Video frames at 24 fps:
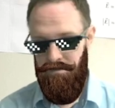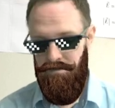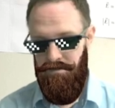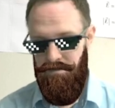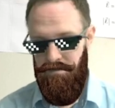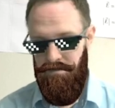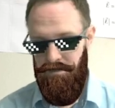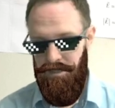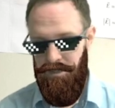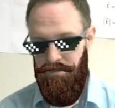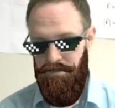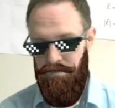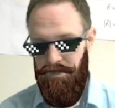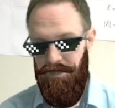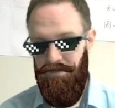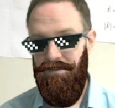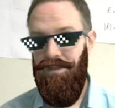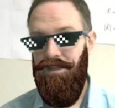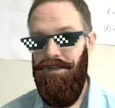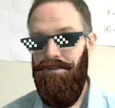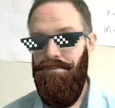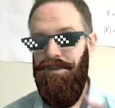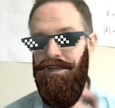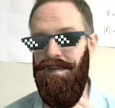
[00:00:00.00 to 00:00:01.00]
And we have a
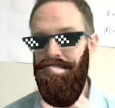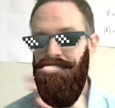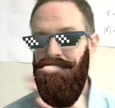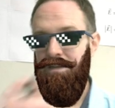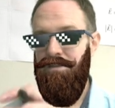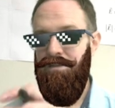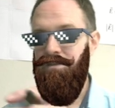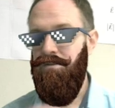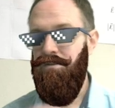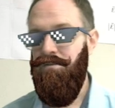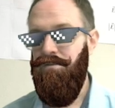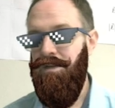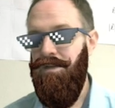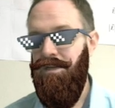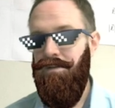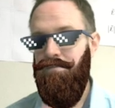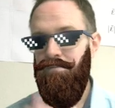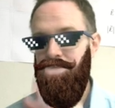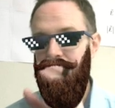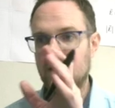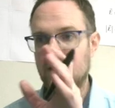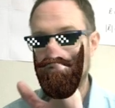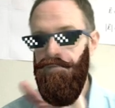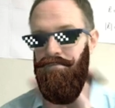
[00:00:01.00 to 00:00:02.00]
little bit of x here already,
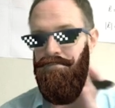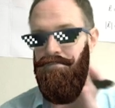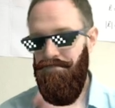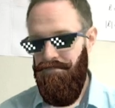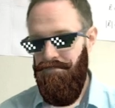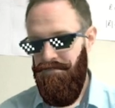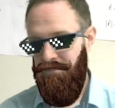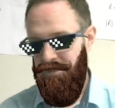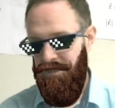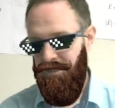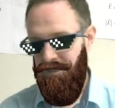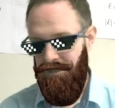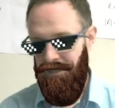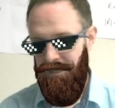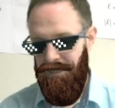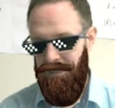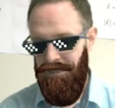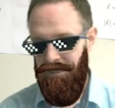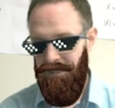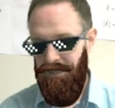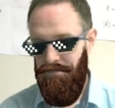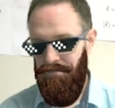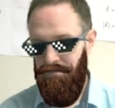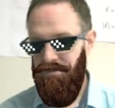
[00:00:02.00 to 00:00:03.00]
but they got to add
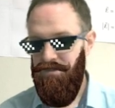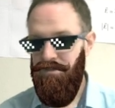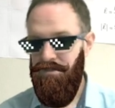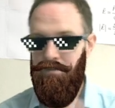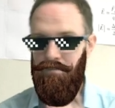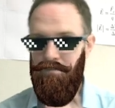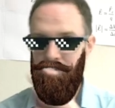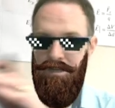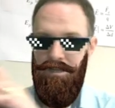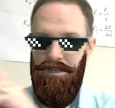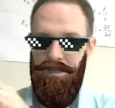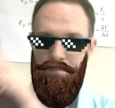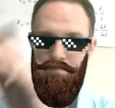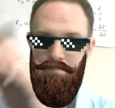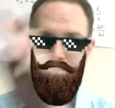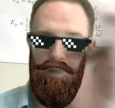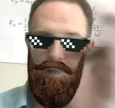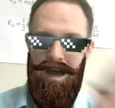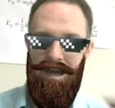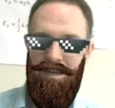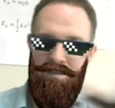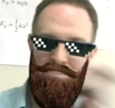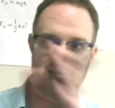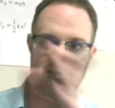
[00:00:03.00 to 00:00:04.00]
up. So I'm going to like
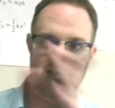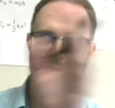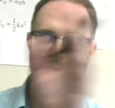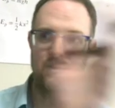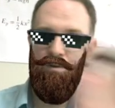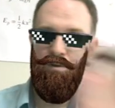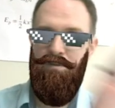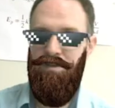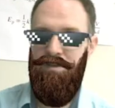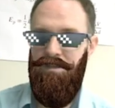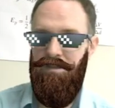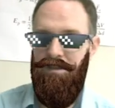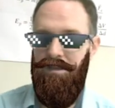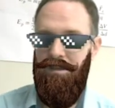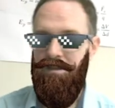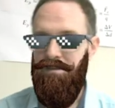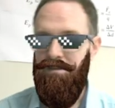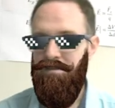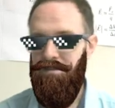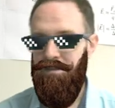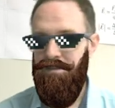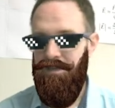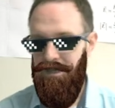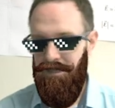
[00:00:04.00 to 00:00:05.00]
minus it over to the other
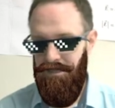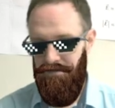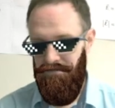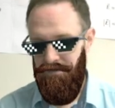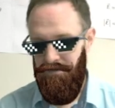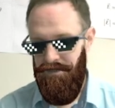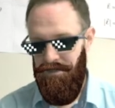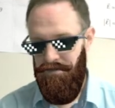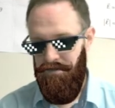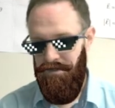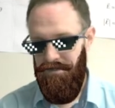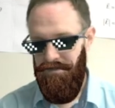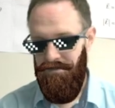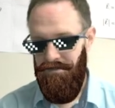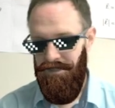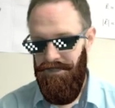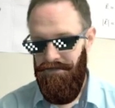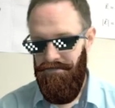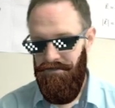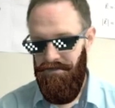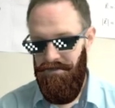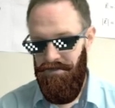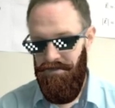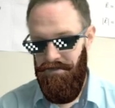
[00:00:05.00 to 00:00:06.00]
side to figure out what's
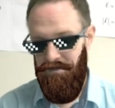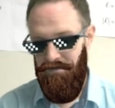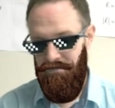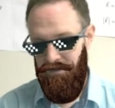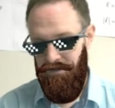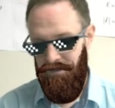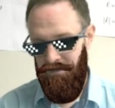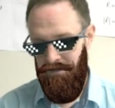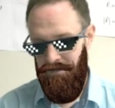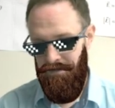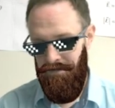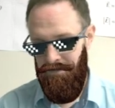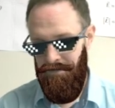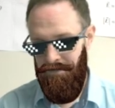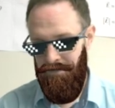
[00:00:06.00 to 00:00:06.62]
left over.